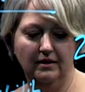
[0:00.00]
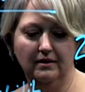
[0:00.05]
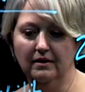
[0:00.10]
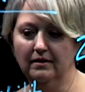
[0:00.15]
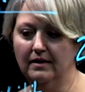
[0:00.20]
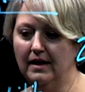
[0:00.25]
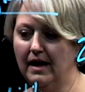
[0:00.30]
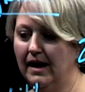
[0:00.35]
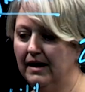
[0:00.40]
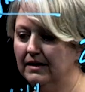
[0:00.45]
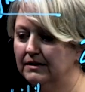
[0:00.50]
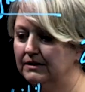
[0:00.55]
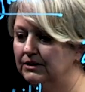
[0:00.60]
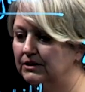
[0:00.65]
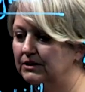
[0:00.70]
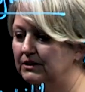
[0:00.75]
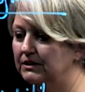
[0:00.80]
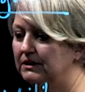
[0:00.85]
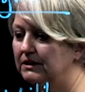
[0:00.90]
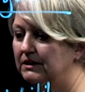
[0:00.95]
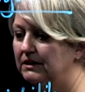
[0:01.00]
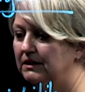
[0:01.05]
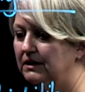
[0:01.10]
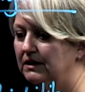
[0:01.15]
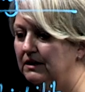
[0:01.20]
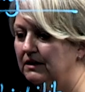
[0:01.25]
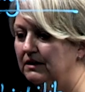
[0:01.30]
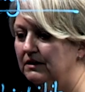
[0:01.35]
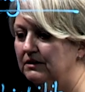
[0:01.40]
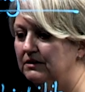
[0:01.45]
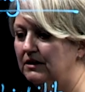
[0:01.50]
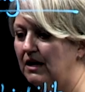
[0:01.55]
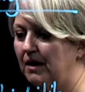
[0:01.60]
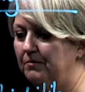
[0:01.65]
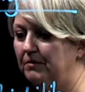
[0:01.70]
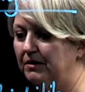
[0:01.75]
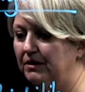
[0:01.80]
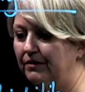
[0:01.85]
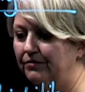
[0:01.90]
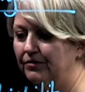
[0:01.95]
and the last
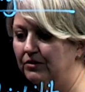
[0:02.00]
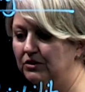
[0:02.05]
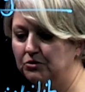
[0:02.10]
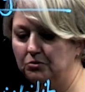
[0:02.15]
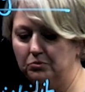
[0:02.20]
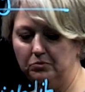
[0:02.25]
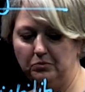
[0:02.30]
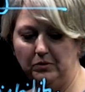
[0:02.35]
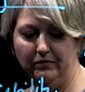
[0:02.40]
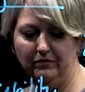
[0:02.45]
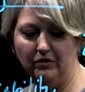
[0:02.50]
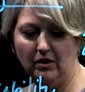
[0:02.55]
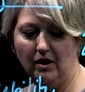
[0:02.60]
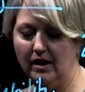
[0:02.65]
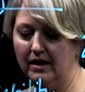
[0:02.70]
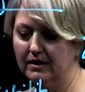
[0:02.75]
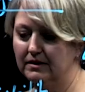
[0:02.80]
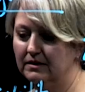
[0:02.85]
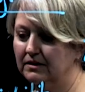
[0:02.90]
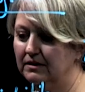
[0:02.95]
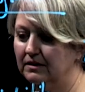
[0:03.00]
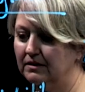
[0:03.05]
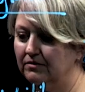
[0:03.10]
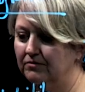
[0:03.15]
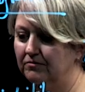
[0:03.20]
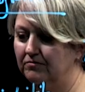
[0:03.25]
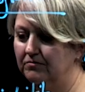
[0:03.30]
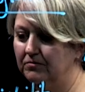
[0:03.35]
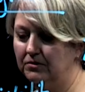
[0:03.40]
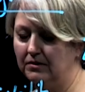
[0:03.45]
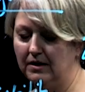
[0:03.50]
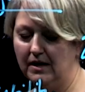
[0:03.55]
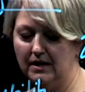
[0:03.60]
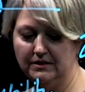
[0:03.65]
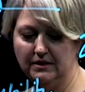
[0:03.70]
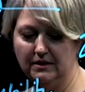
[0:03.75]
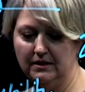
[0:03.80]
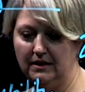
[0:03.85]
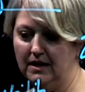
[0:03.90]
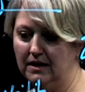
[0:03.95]
timing difference we've got for
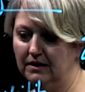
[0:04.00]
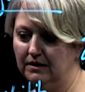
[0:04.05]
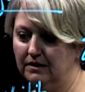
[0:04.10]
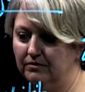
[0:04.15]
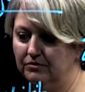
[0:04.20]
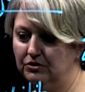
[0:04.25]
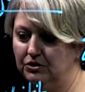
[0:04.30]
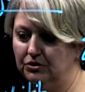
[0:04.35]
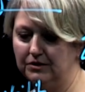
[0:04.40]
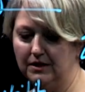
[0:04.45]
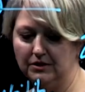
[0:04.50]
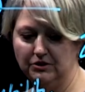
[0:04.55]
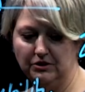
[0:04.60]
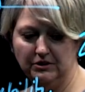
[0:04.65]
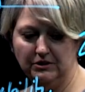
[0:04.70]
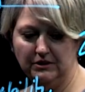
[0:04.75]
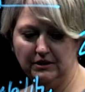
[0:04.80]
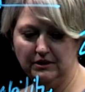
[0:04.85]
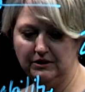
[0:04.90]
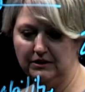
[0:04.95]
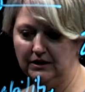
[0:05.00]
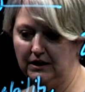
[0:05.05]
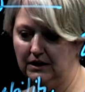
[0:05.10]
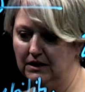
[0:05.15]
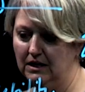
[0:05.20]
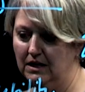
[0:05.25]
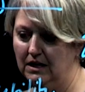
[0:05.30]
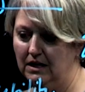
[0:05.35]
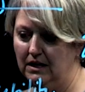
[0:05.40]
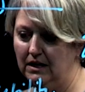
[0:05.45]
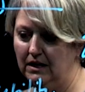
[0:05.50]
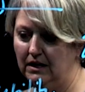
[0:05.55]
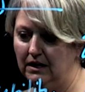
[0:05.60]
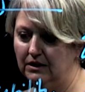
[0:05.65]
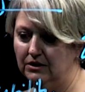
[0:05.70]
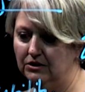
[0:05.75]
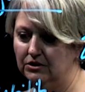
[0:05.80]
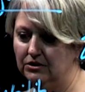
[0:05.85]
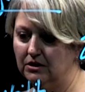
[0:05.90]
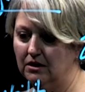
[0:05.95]
as at the end of 2016
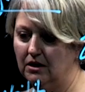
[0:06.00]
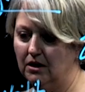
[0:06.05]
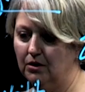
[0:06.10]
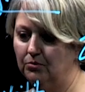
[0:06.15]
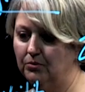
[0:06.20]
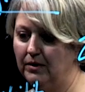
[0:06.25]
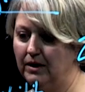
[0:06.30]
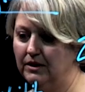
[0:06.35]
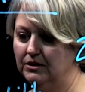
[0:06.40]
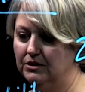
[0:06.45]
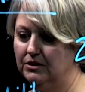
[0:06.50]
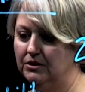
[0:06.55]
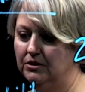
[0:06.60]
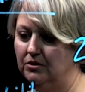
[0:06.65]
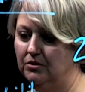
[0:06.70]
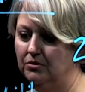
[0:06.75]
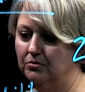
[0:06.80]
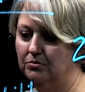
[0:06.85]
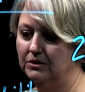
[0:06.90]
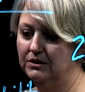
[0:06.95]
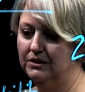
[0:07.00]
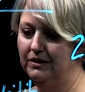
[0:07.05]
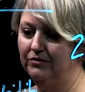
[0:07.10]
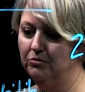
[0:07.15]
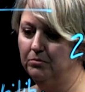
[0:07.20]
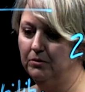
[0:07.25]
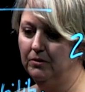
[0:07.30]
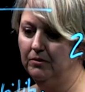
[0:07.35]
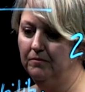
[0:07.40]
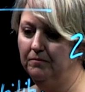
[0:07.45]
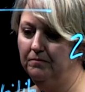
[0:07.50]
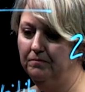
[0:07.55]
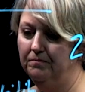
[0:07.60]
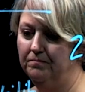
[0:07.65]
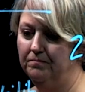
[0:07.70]
is our rent receivable.